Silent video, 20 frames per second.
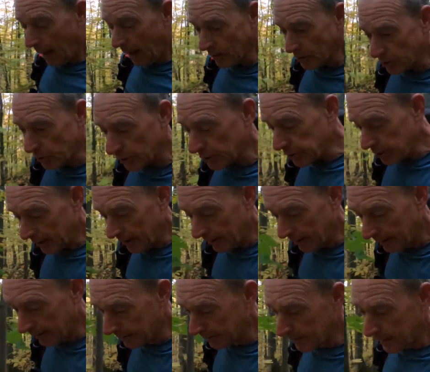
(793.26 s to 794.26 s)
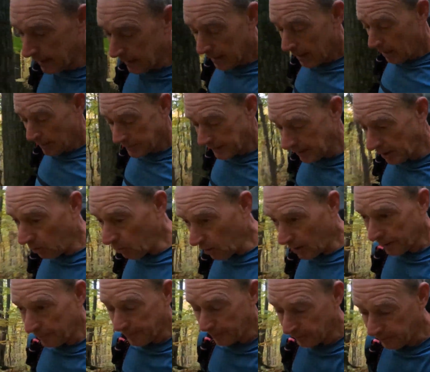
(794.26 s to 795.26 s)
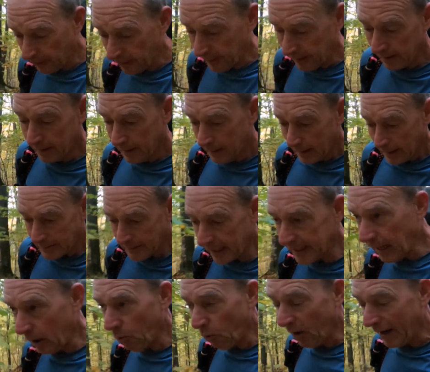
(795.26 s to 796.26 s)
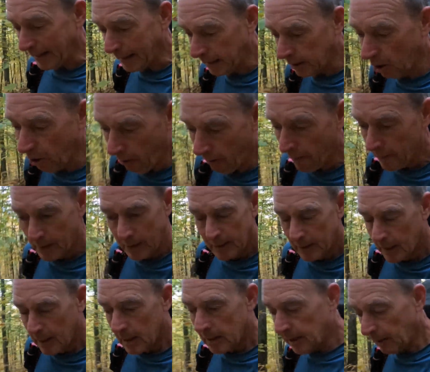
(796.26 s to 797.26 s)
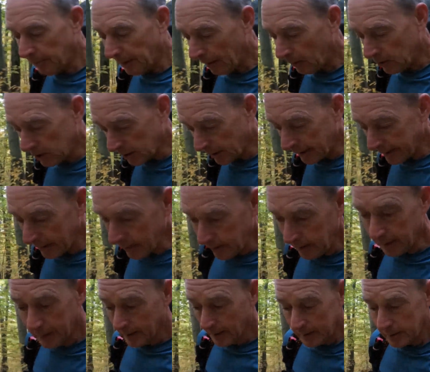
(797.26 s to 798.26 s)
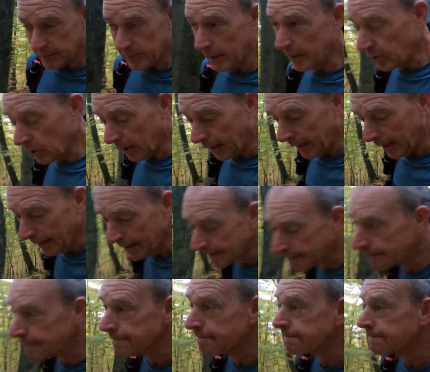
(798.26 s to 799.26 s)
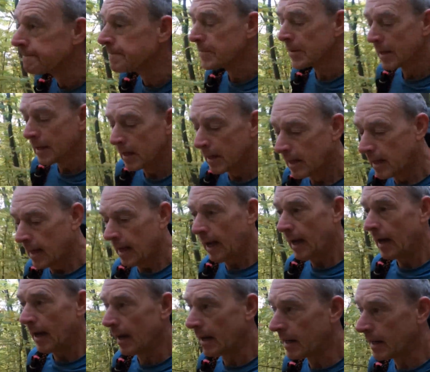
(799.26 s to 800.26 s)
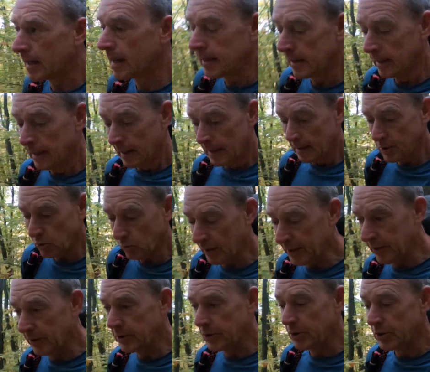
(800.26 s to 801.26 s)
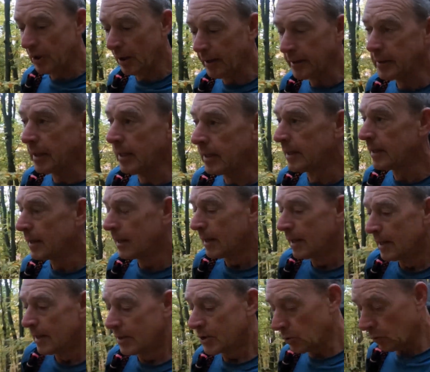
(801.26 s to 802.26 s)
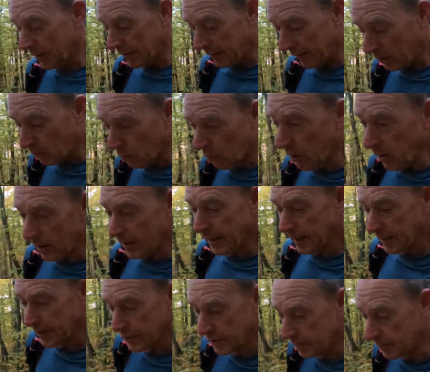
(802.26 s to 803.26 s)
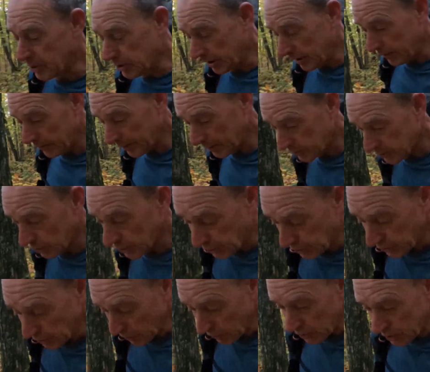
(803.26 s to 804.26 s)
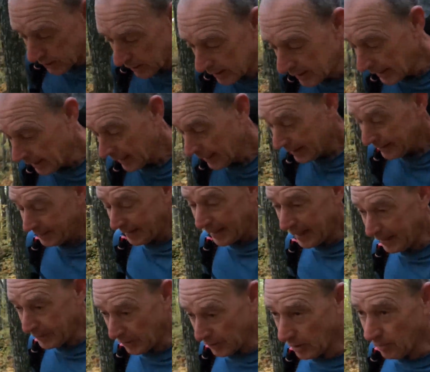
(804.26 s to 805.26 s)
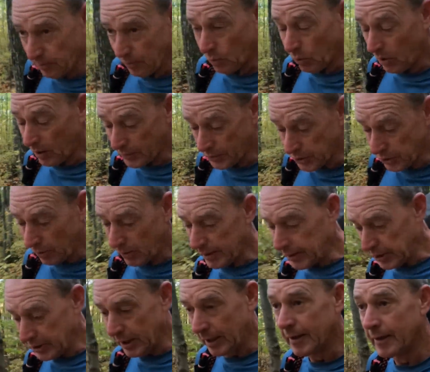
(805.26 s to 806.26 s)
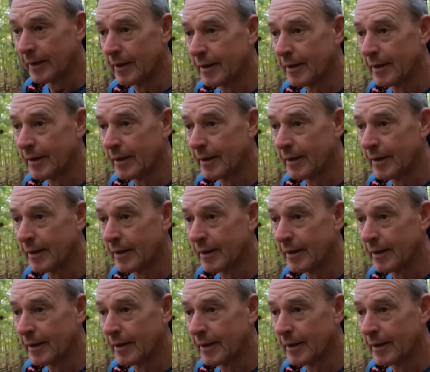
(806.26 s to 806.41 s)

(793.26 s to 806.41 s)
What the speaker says: Ultras, they're not waterproof. They get wet. A couple hours later, they're dry. It's the way they're designed, it's the way they work, it's the materials that's used. They are the #1 choice